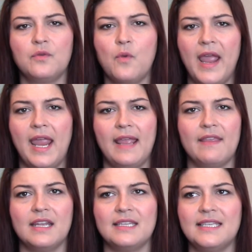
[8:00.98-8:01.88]
way
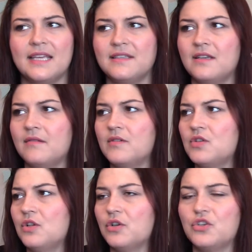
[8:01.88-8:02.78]
that it
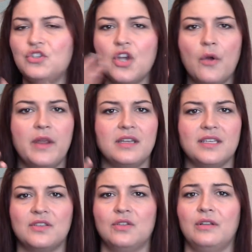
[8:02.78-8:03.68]
doesn't look showy, it
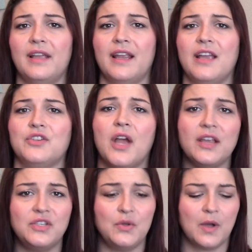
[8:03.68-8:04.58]
doesn't look like I
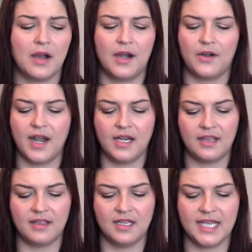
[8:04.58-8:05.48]
tried too hard or
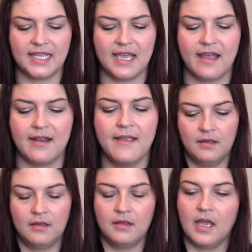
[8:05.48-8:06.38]
anything like that.
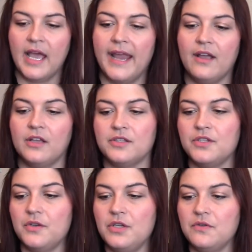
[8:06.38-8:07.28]
I
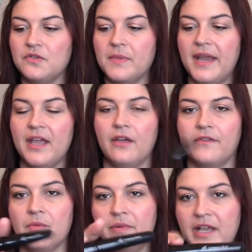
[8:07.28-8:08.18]
also use my e.l.f.
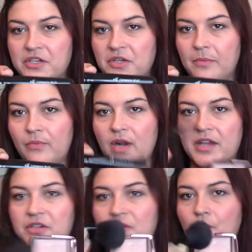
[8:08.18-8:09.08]
complexion
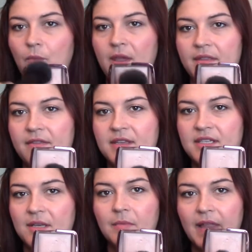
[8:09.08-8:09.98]
brush with the
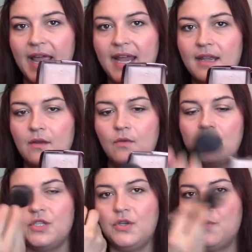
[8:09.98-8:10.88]
dim light
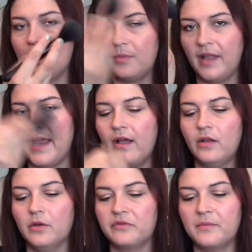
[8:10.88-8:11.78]
to apply
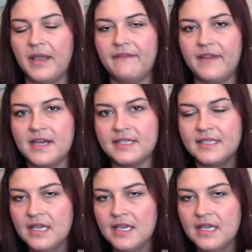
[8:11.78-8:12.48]
all over my face.